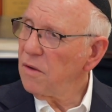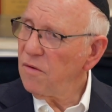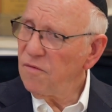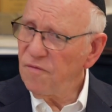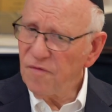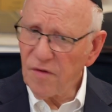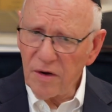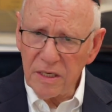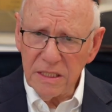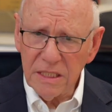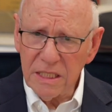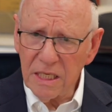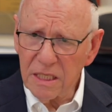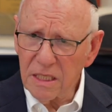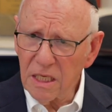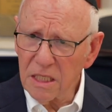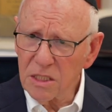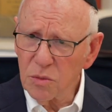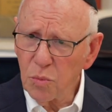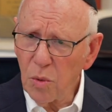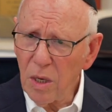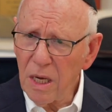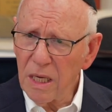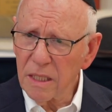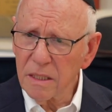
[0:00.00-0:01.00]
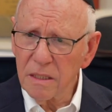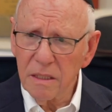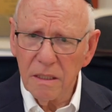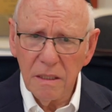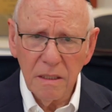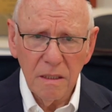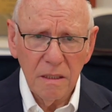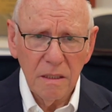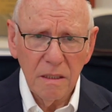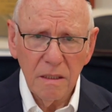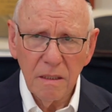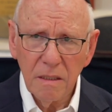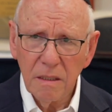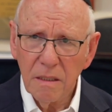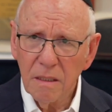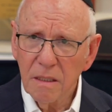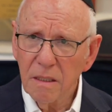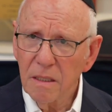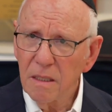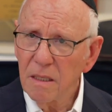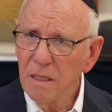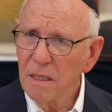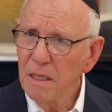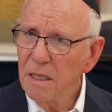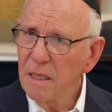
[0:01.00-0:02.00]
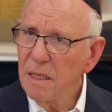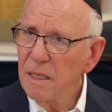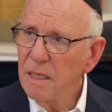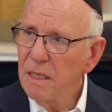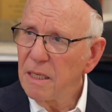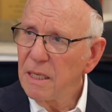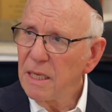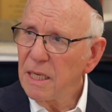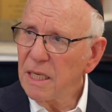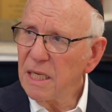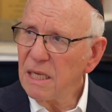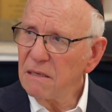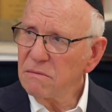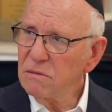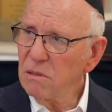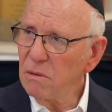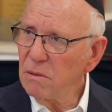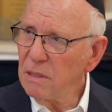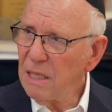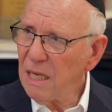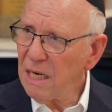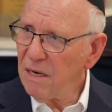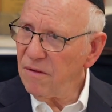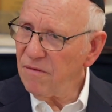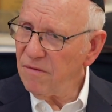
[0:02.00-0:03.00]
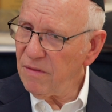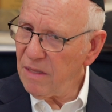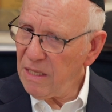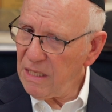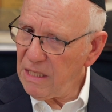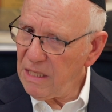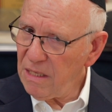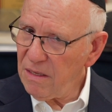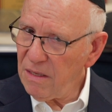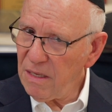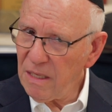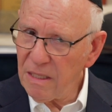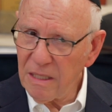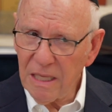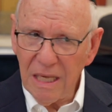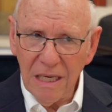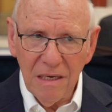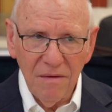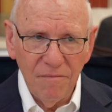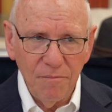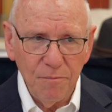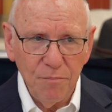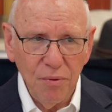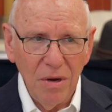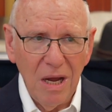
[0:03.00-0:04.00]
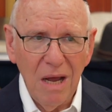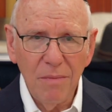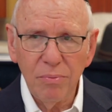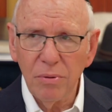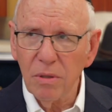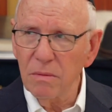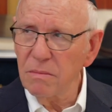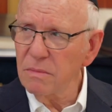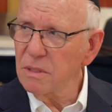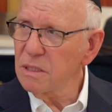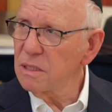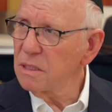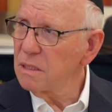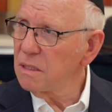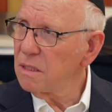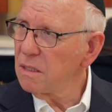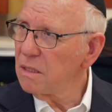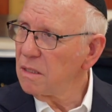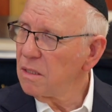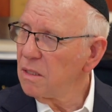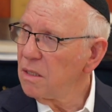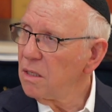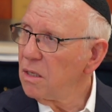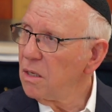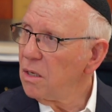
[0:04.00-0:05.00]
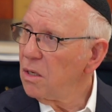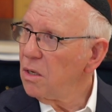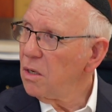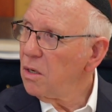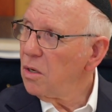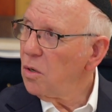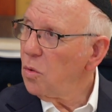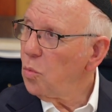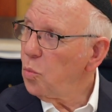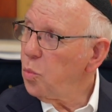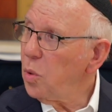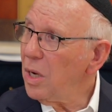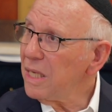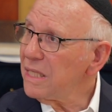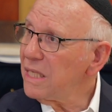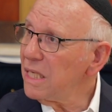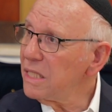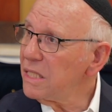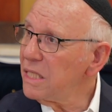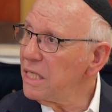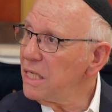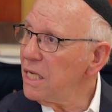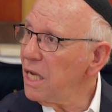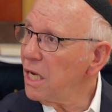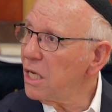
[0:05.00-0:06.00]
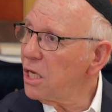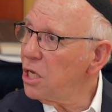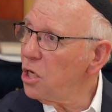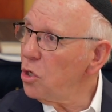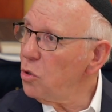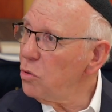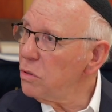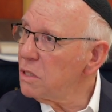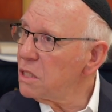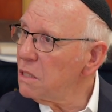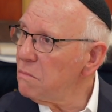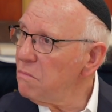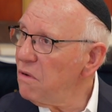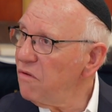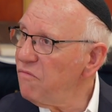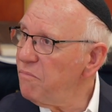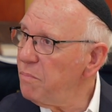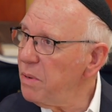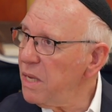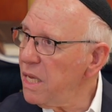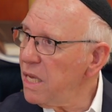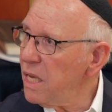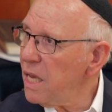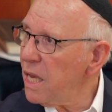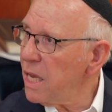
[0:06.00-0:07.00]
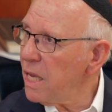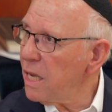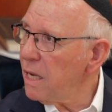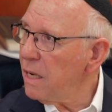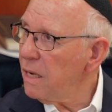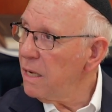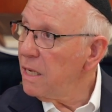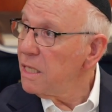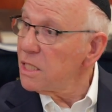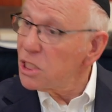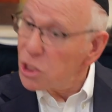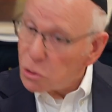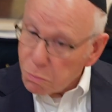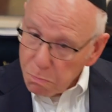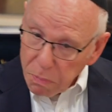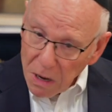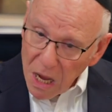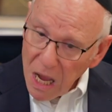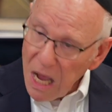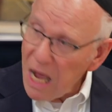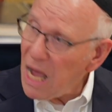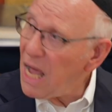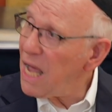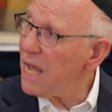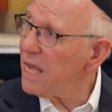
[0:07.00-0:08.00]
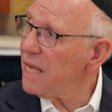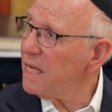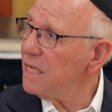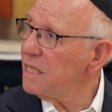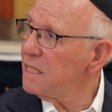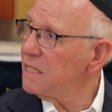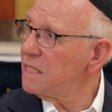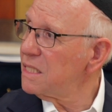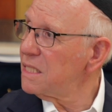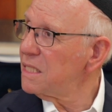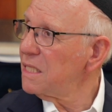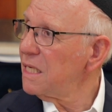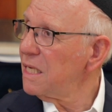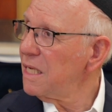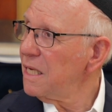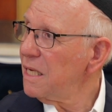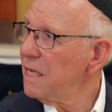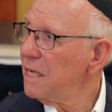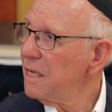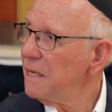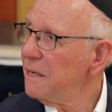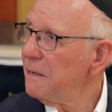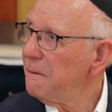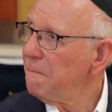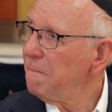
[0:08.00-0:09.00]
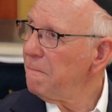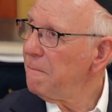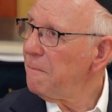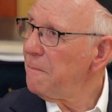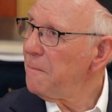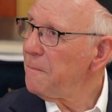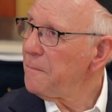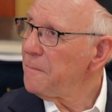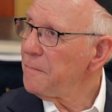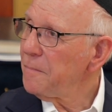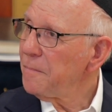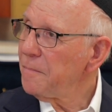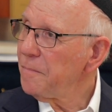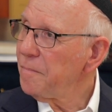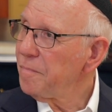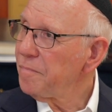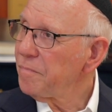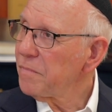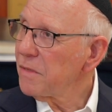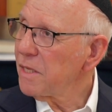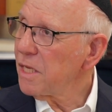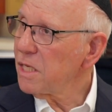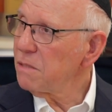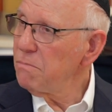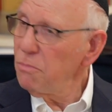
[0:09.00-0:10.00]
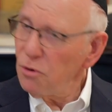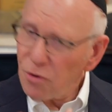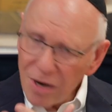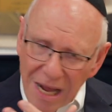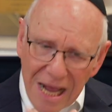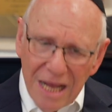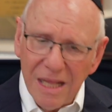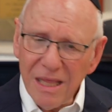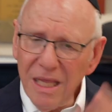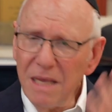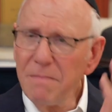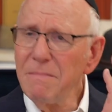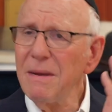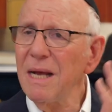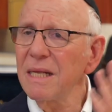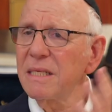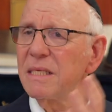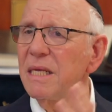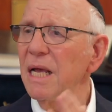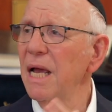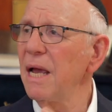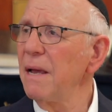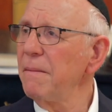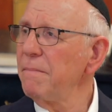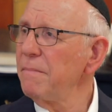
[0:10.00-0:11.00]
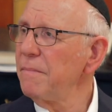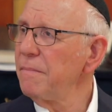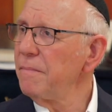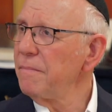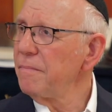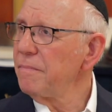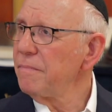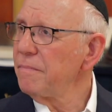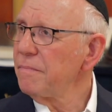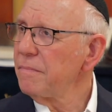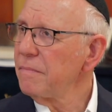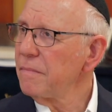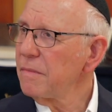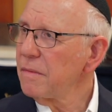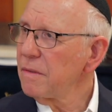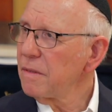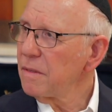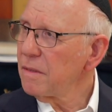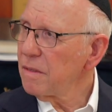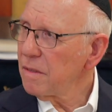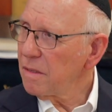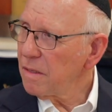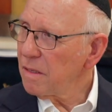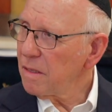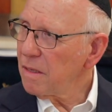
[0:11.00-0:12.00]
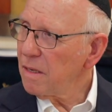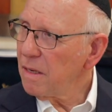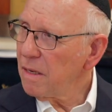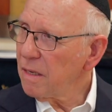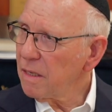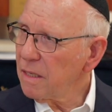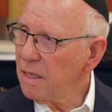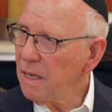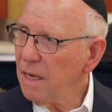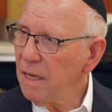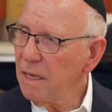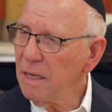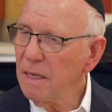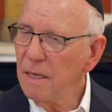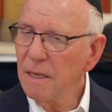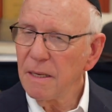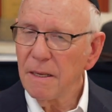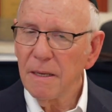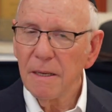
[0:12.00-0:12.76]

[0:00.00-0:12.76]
First, he does what? He gives them a lot of problems. What does he accuse them of being? Spies. There's meraglim atem. Okay?